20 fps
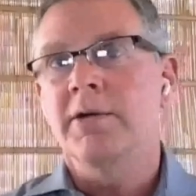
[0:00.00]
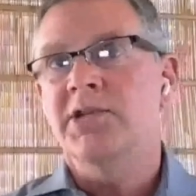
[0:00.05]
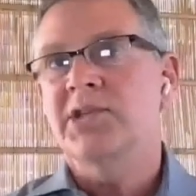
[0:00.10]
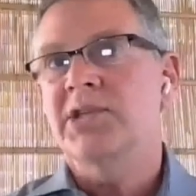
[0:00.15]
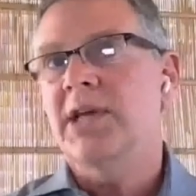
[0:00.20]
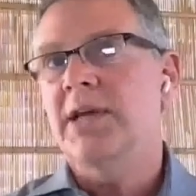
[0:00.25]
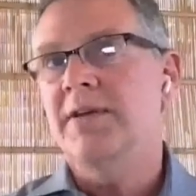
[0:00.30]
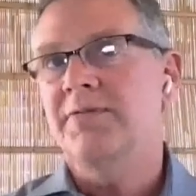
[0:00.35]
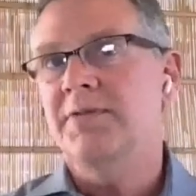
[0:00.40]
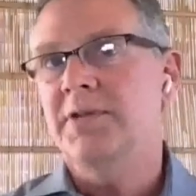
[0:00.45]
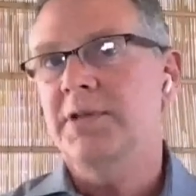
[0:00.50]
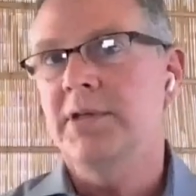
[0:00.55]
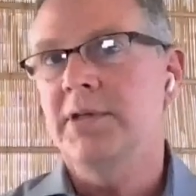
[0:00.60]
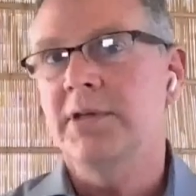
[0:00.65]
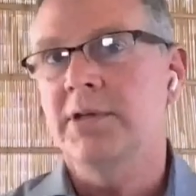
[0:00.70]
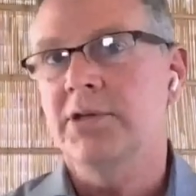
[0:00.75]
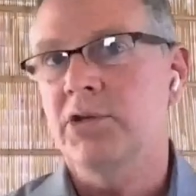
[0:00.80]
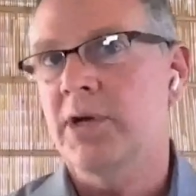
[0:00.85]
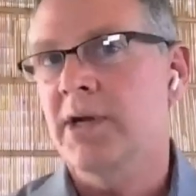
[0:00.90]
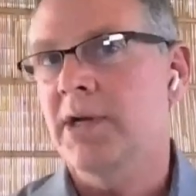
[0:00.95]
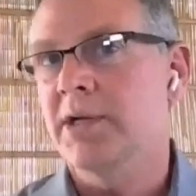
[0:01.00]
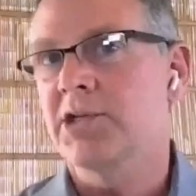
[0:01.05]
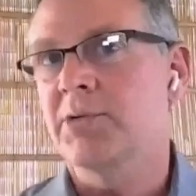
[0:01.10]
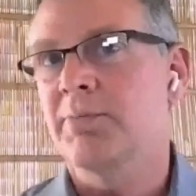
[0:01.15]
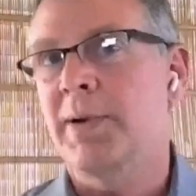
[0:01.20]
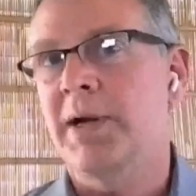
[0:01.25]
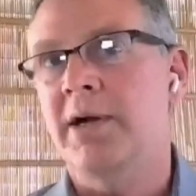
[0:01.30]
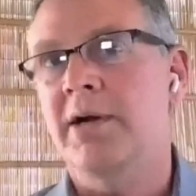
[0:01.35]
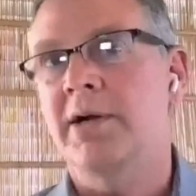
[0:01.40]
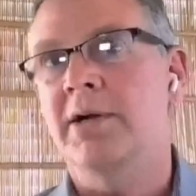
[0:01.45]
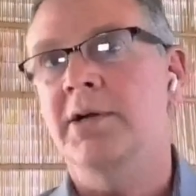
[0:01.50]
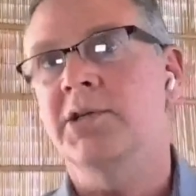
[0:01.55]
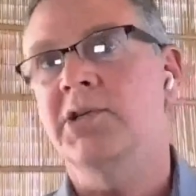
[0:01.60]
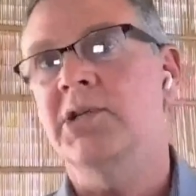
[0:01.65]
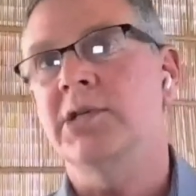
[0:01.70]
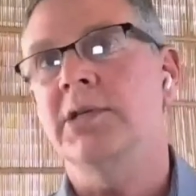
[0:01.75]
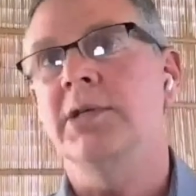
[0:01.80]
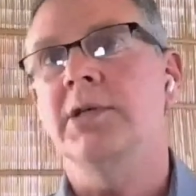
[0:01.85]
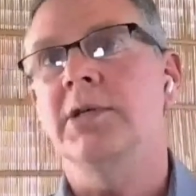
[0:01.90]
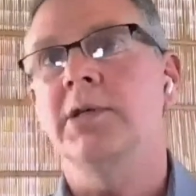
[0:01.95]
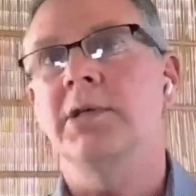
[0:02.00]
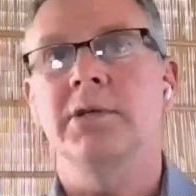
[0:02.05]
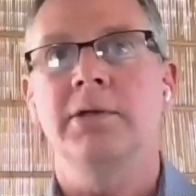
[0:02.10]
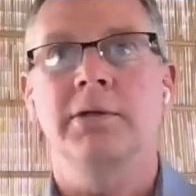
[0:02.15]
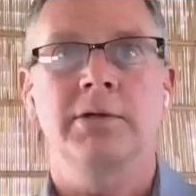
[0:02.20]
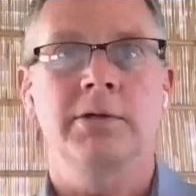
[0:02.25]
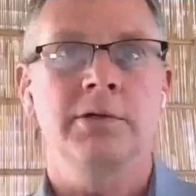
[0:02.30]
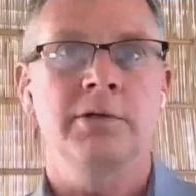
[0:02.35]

safety, transparency,